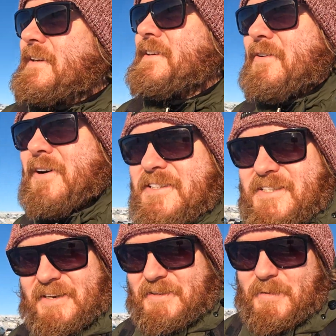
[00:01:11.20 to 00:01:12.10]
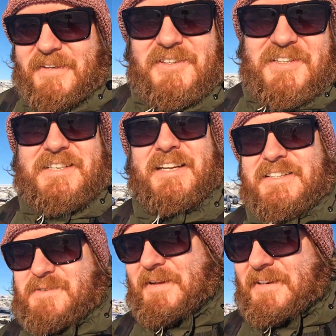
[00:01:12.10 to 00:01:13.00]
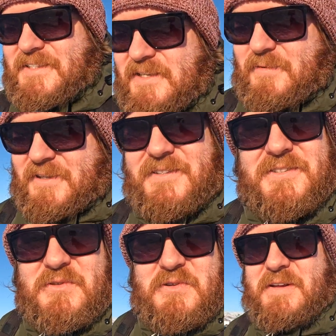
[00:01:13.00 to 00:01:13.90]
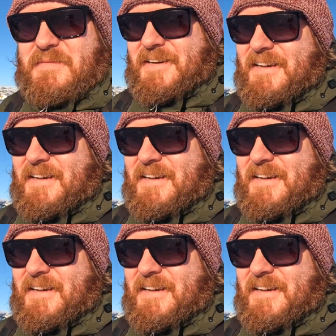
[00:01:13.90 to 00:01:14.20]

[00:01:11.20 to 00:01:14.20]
You know, I said on the way to Iceland to Samantha, I said, do we need sun cream?